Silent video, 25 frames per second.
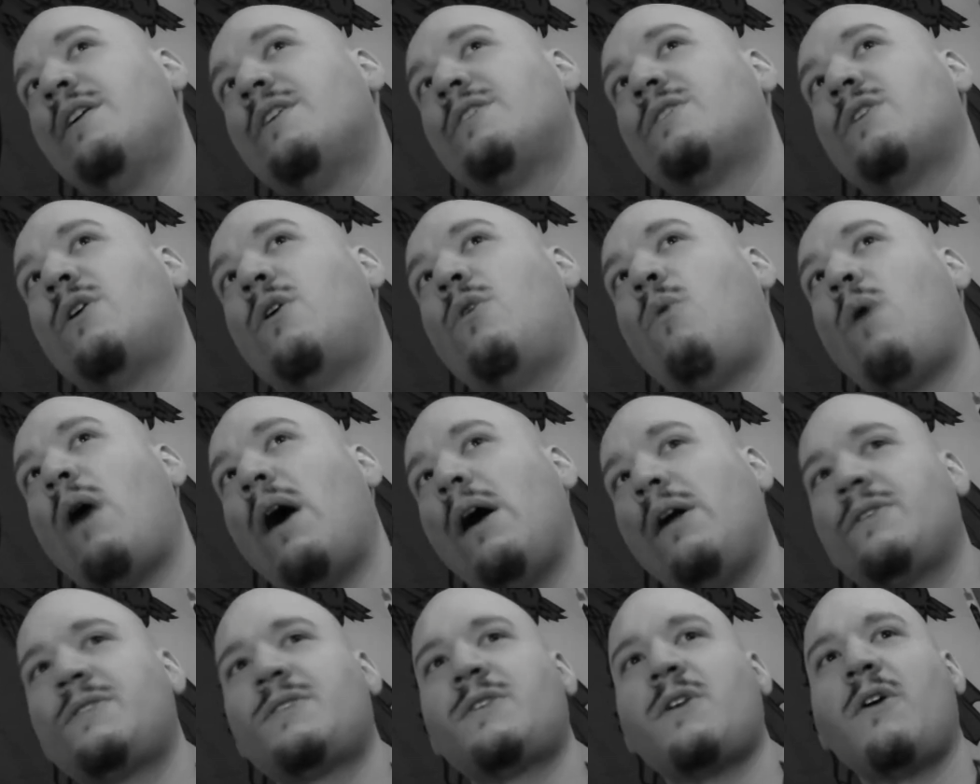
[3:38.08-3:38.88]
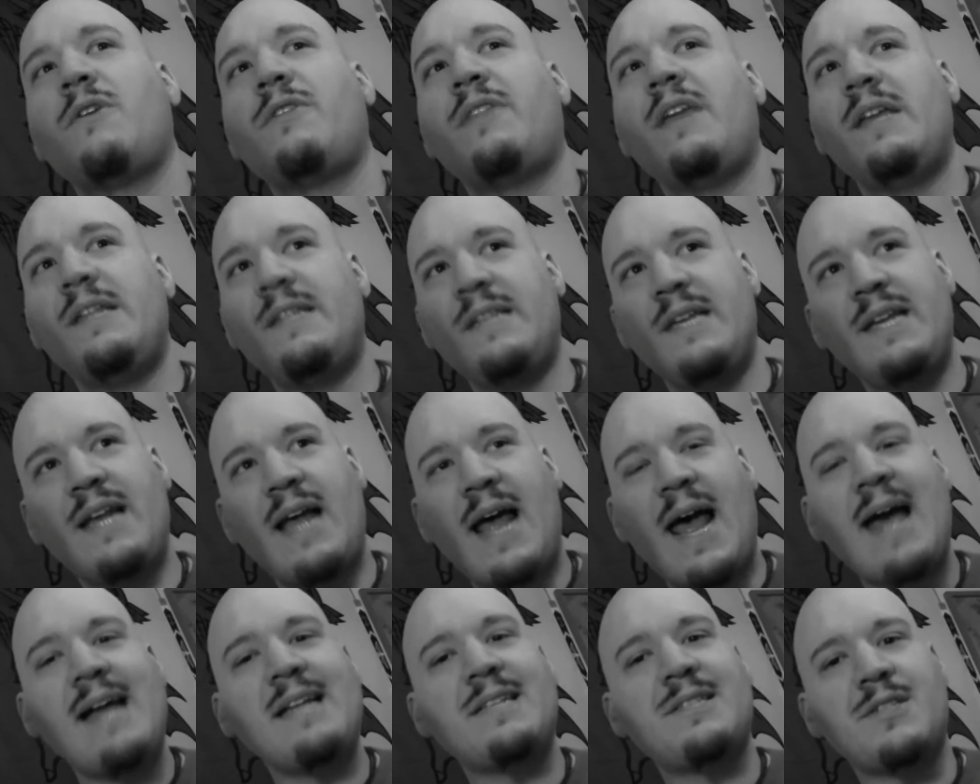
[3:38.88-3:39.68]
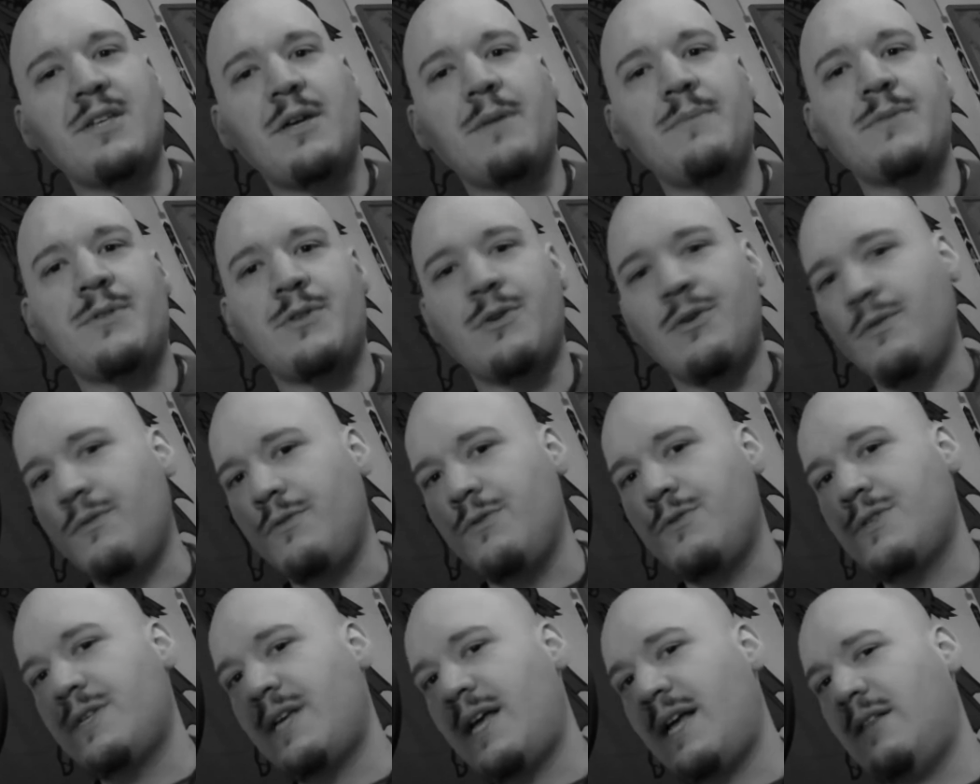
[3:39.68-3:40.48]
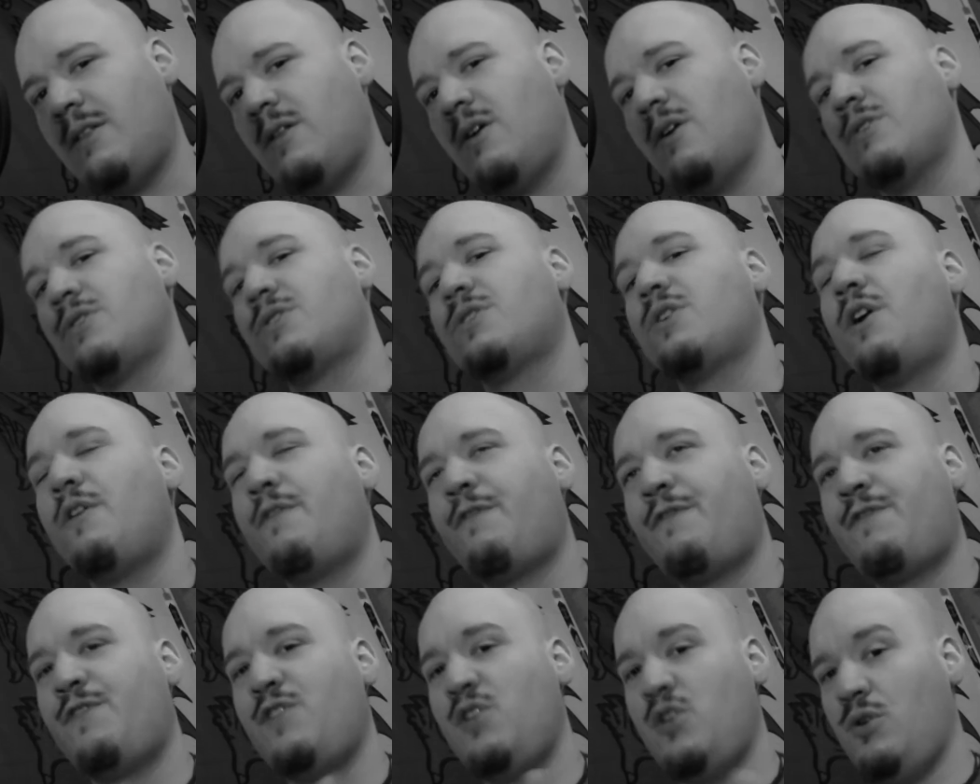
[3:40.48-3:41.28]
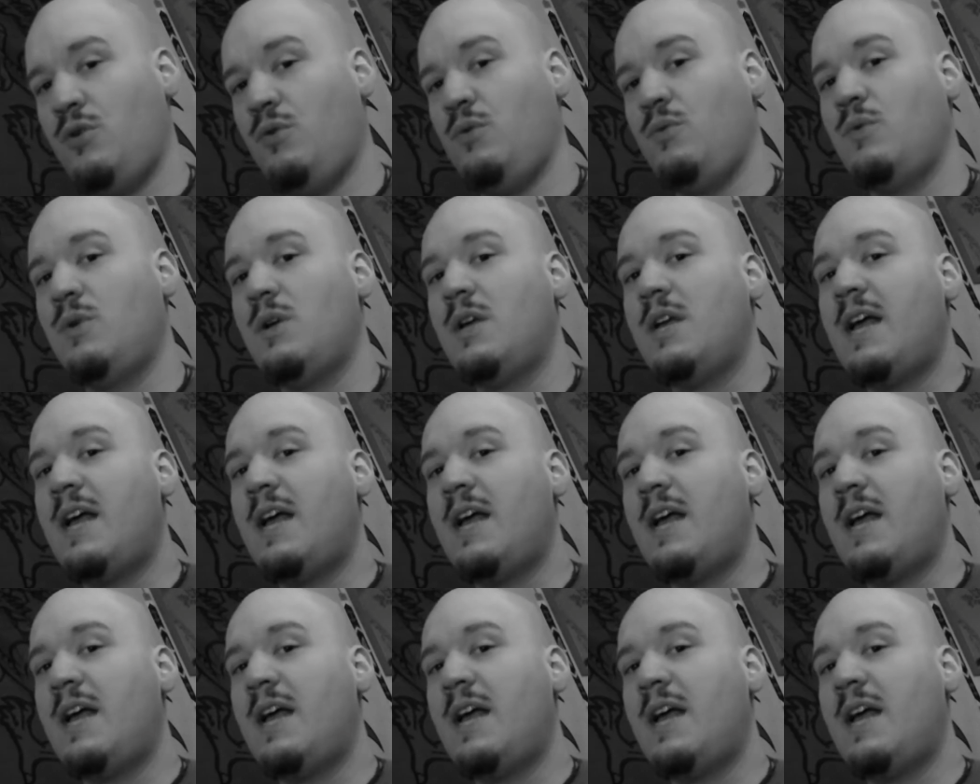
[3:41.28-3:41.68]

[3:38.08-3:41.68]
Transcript: So WildStar, they did add some servers at launch, a few,